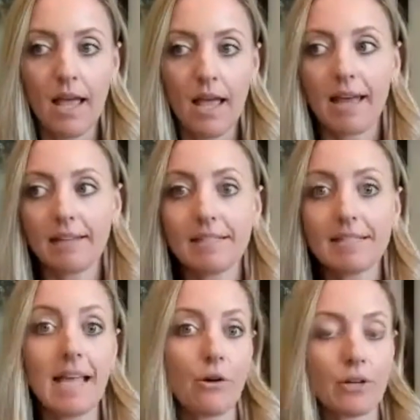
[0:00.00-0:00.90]
and
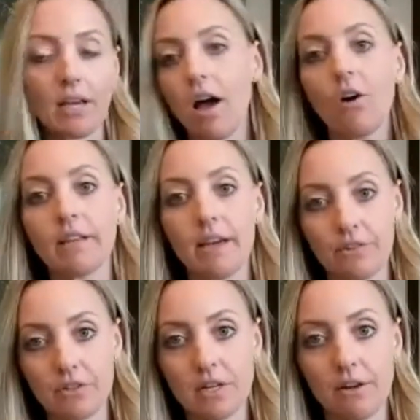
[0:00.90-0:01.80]
discounting all the
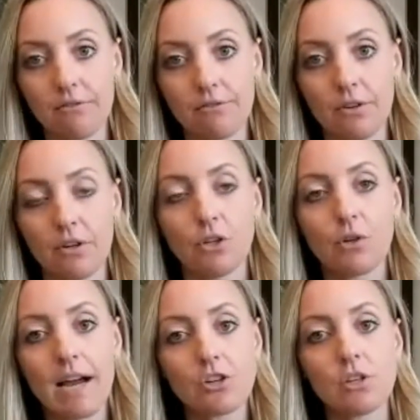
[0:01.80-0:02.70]
other stuff. You're
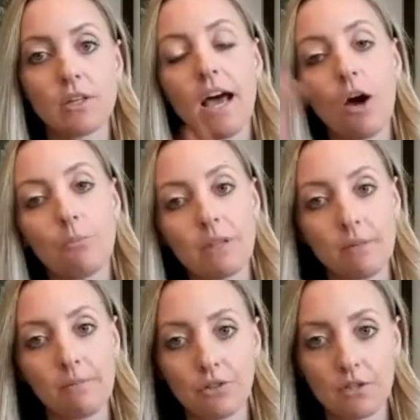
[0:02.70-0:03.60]
actually helping
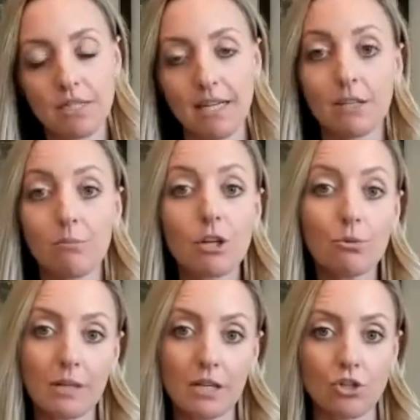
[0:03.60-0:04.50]
them understand the bigger
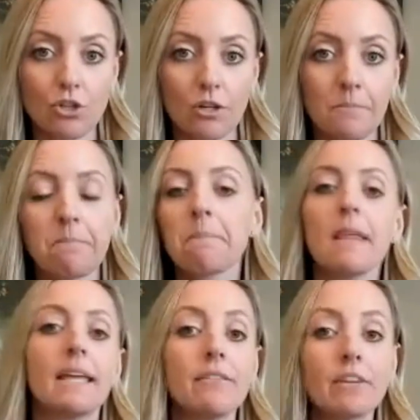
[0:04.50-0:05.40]
picture
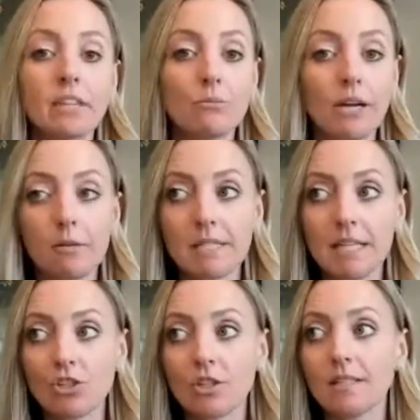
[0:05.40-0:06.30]
and giving them
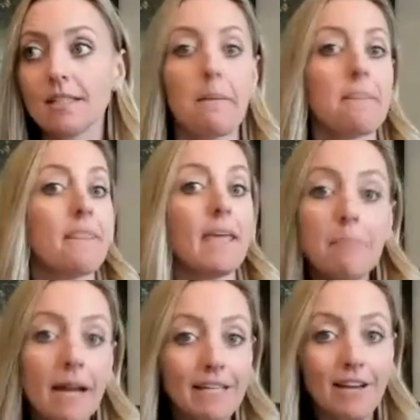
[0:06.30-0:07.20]
recommendations that they
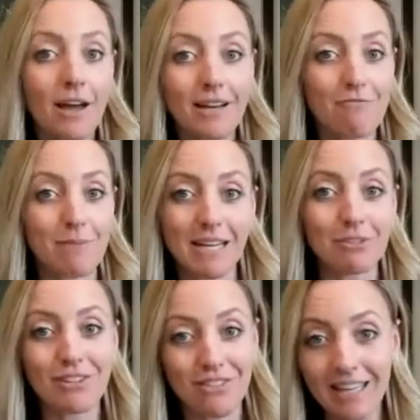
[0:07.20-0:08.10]
might not have been
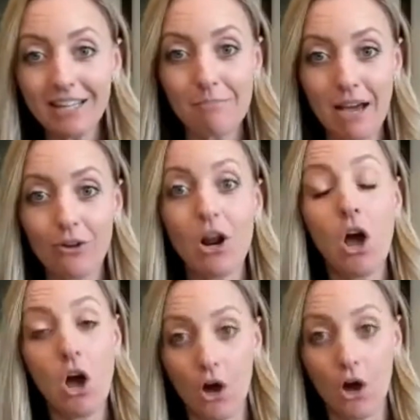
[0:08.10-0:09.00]
able to think about
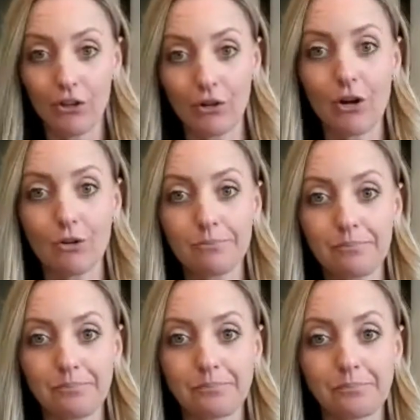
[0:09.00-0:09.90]
on their own.
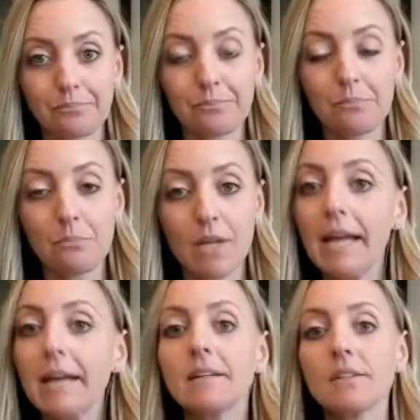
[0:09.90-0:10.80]

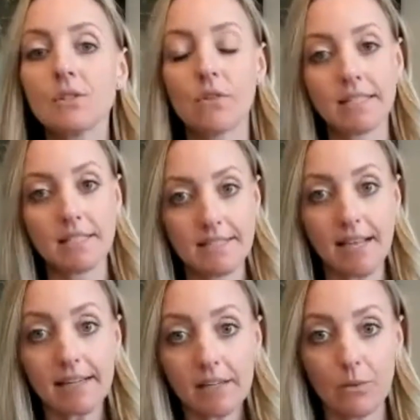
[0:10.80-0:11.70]
Okay, so that's the
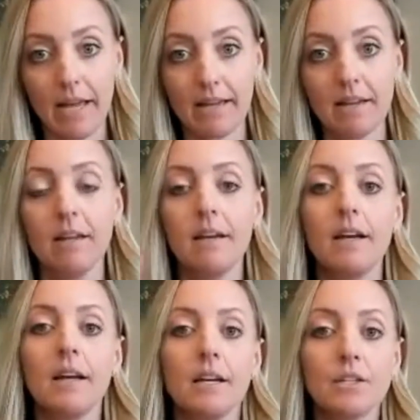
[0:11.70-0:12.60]
second way
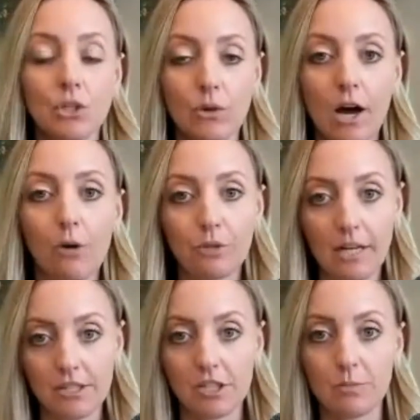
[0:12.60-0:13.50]
to help your
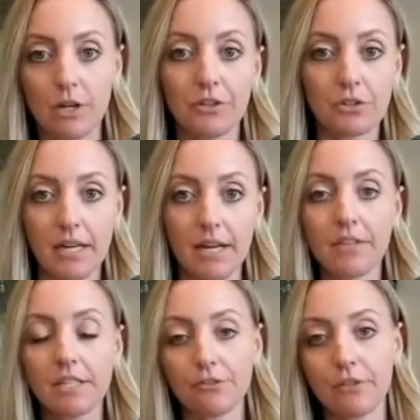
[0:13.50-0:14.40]
customer understand
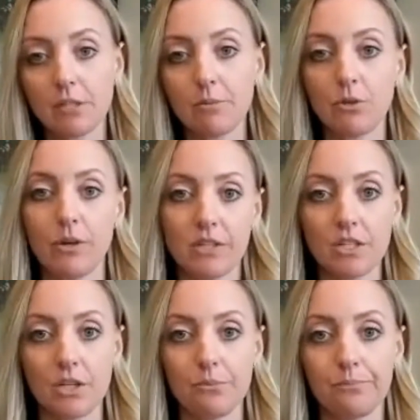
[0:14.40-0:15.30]
the difference between the
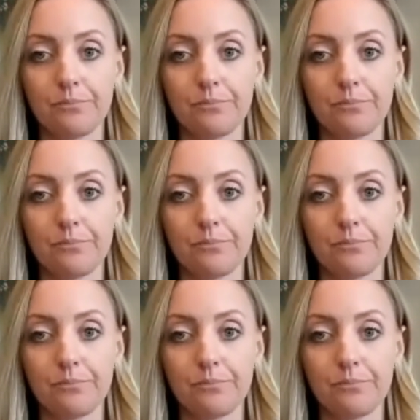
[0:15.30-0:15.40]
two.